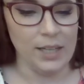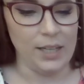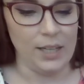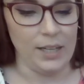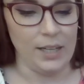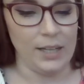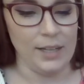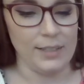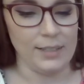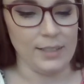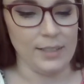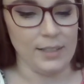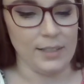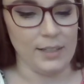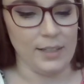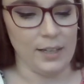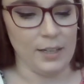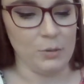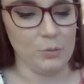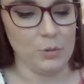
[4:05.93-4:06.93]
And
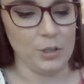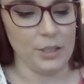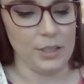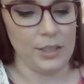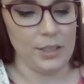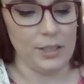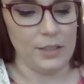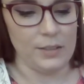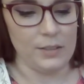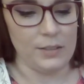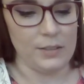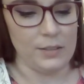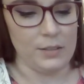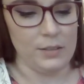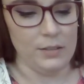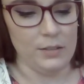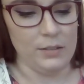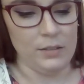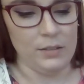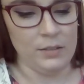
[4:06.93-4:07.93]
I don't want to get into
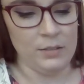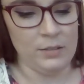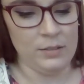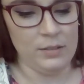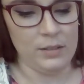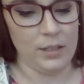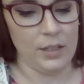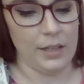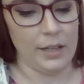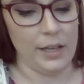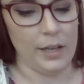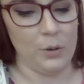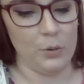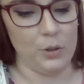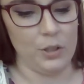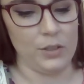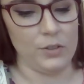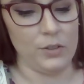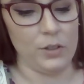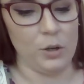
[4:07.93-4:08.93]
like how
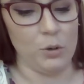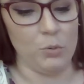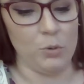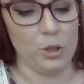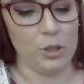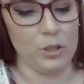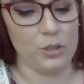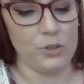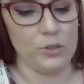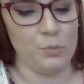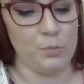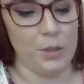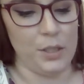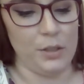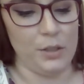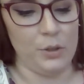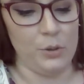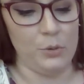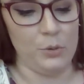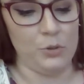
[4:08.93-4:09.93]
this all works, but
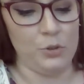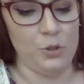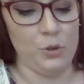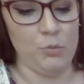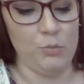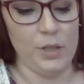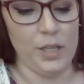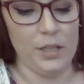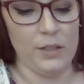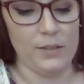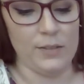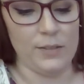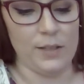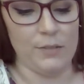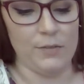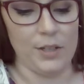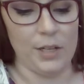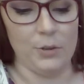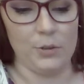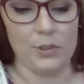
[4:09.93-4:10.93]
those two beans have
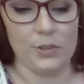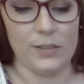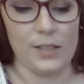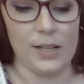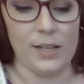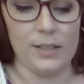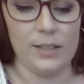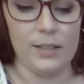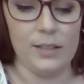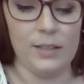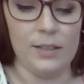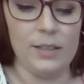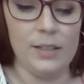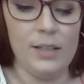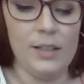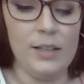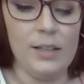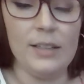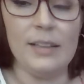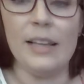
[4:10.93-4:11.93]
now decided
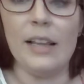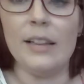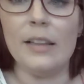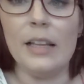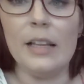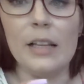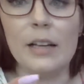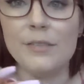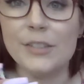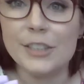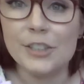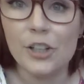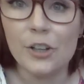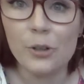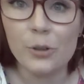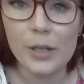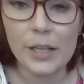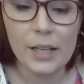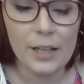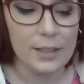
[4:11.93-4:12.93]
that they love each
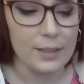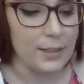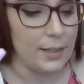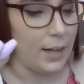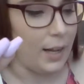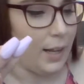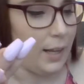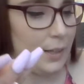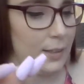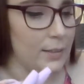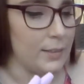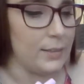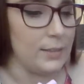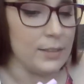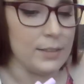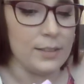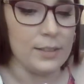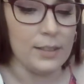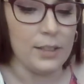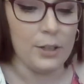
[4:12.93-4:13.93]
other again, and
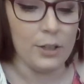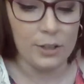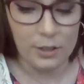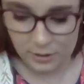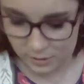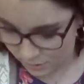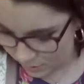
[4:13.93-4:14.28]
they're